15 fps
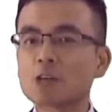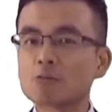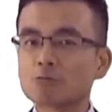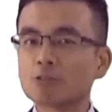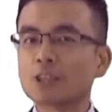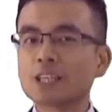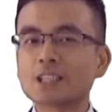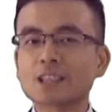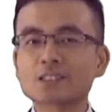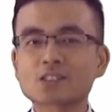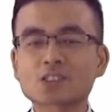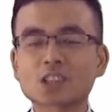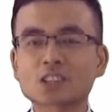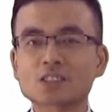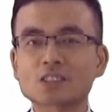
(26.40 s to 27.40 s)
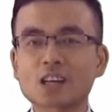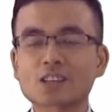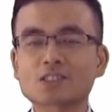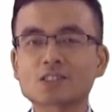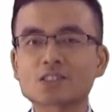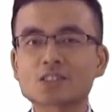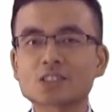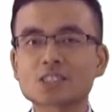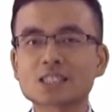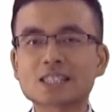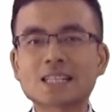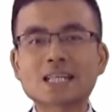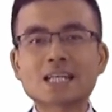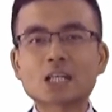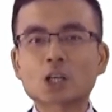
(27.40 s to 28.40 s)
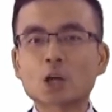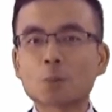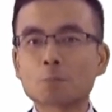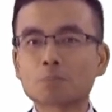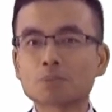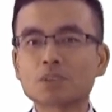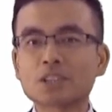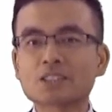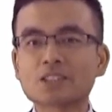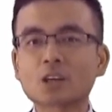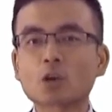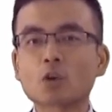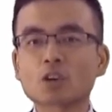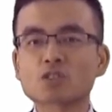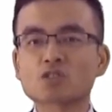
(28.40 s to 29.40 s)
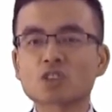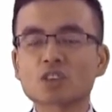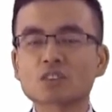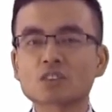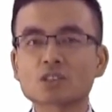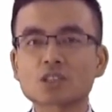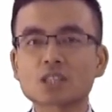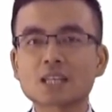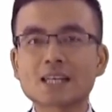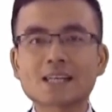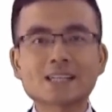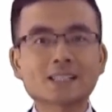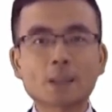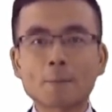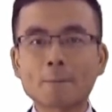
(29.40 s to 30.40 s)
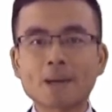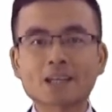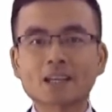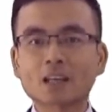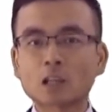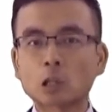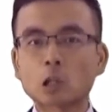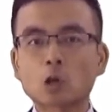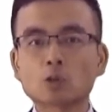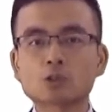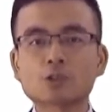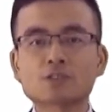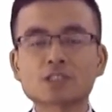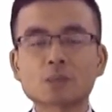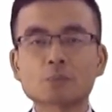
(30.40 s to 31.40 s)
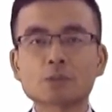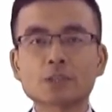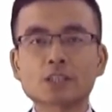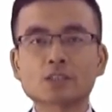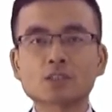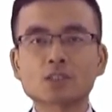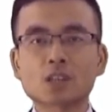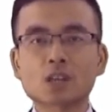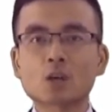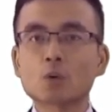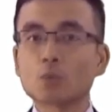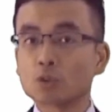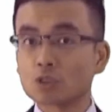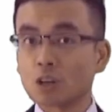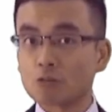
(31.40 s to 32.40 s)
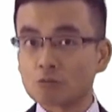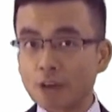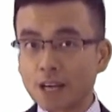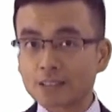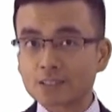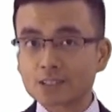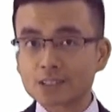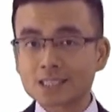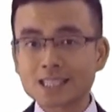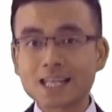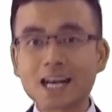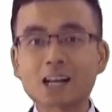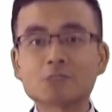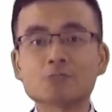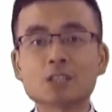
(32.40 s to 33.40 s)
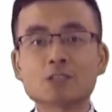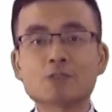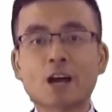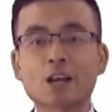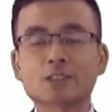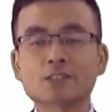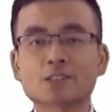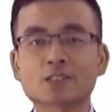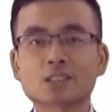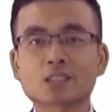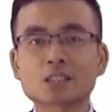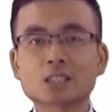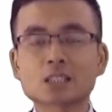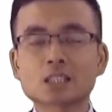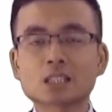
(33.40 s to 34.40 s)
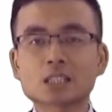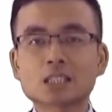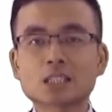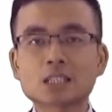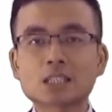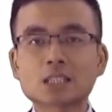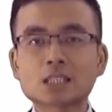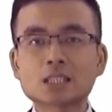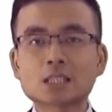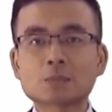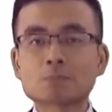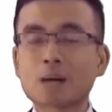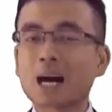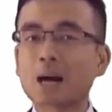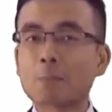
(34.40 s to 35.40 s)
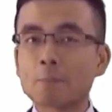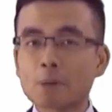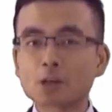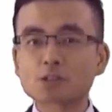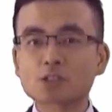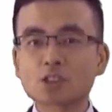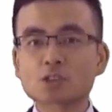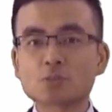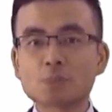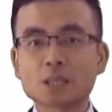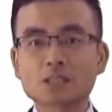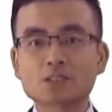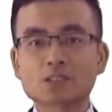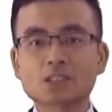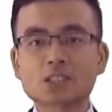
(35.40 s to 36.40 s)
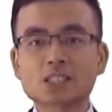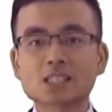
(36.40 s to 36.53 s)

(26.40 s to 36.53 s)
reading study tests, completing questions, they're making lots of summaries, which are read and reread. But I must admit,